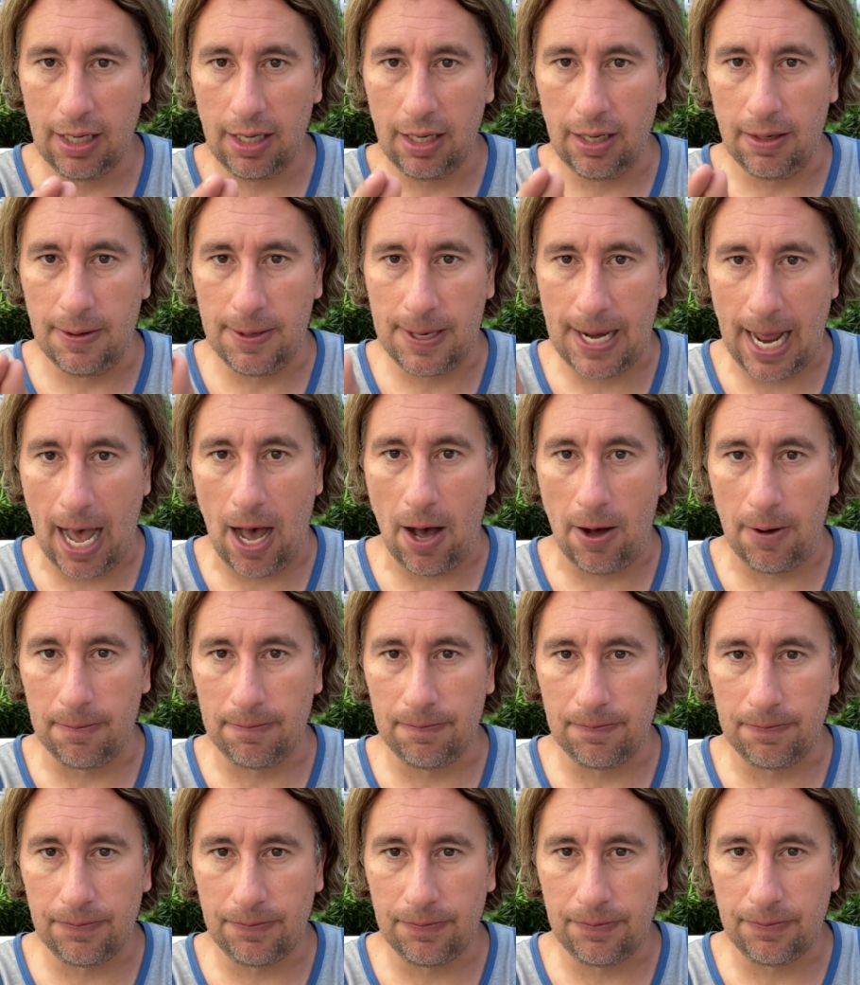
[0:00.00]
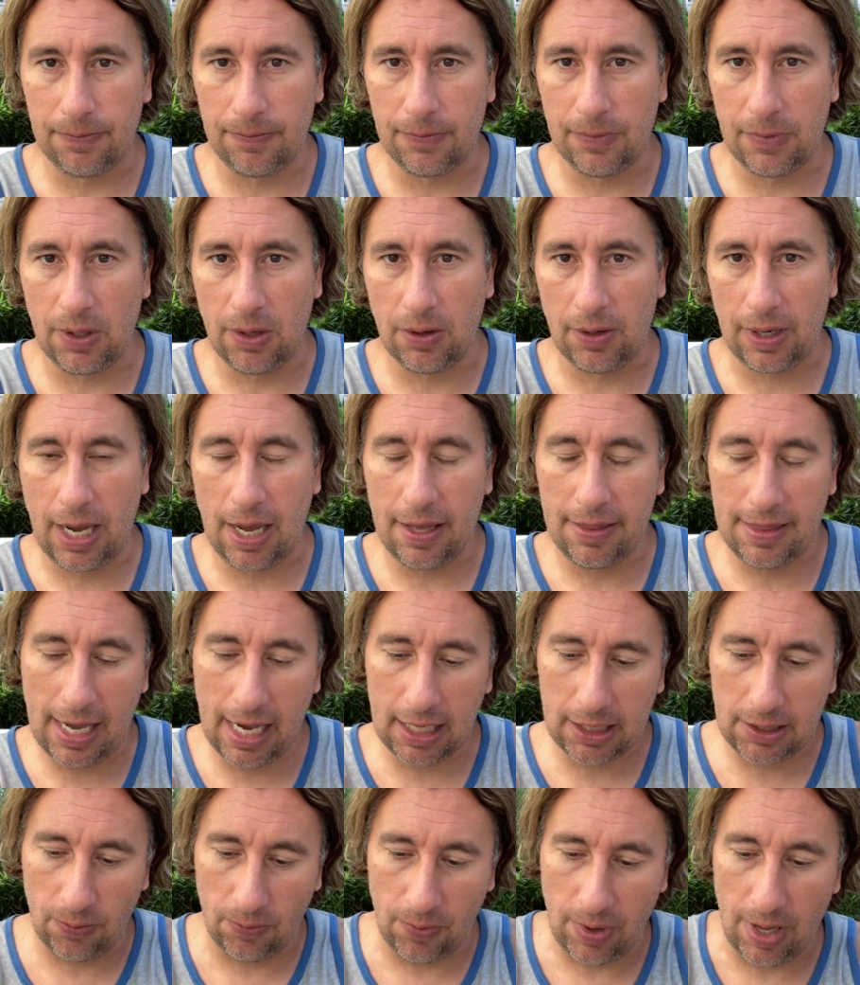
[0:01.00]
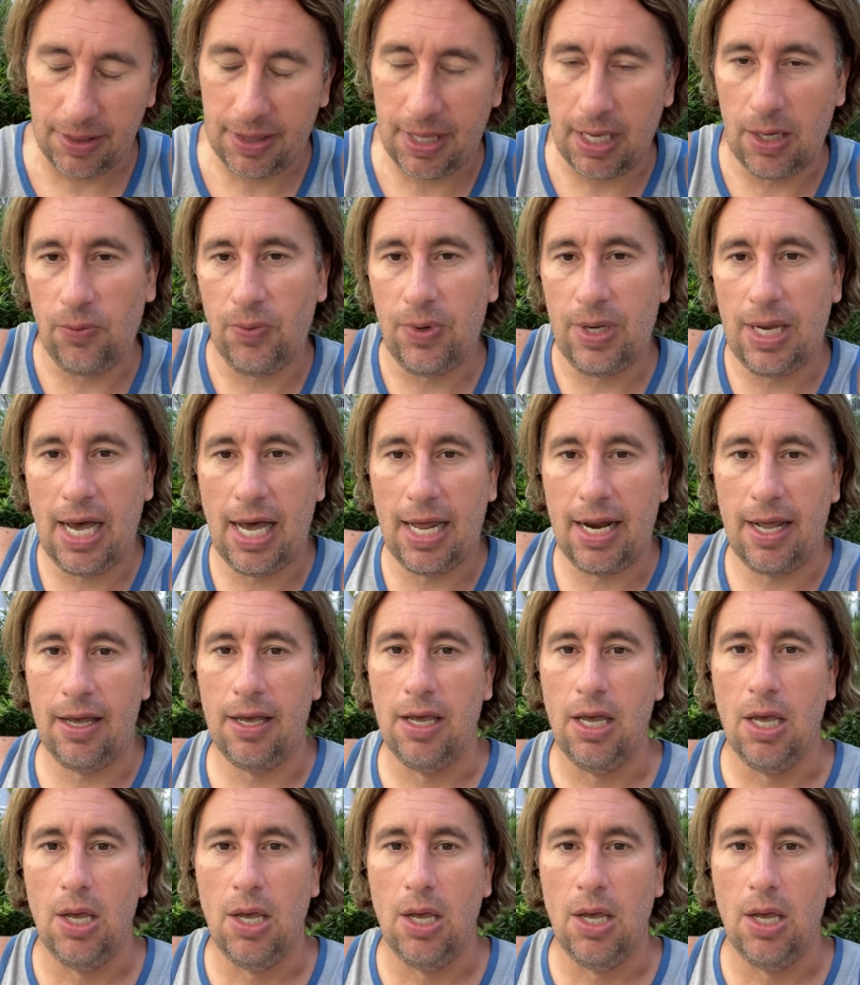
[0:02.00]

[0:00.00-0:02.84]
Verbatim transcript: and doubt. Okay, that's one thing we got to